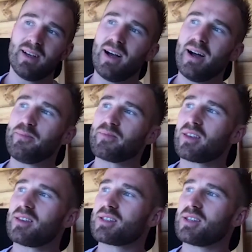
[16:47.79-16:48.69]
Um,
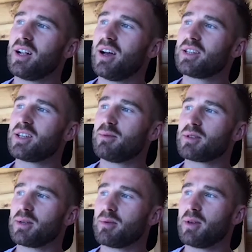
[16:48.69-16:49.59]
so, like, in terms of
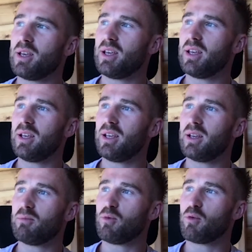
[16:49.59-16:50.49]
some of
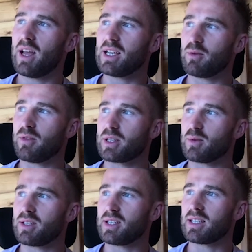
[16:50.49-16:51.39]
the more relatable things
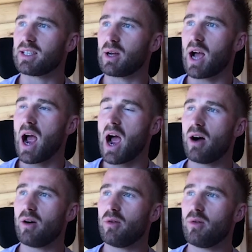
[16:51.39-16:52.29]
with the testing,
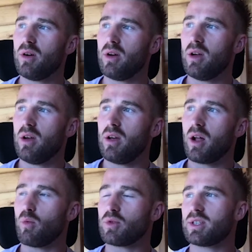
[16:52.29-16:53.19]
how,
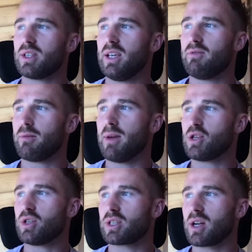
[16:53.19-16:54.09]
like, once the
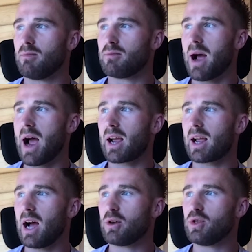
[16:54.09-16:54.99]
information's come back,
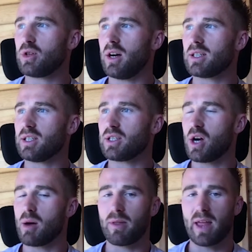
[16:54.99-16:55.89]
how do you guys
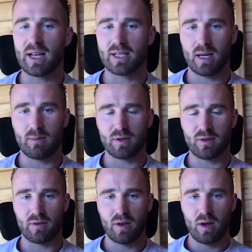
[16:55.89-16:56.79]
interpret that in terms
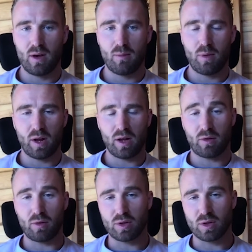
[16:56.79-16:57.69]
of putting it
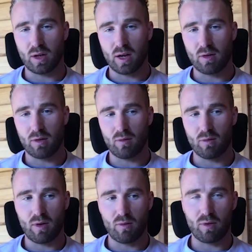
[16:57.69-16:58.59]
through to like,
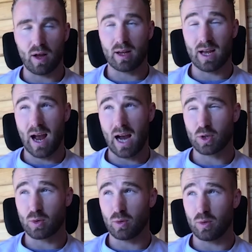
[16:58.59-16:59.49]
like
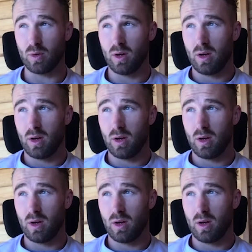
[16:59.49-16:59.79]
actual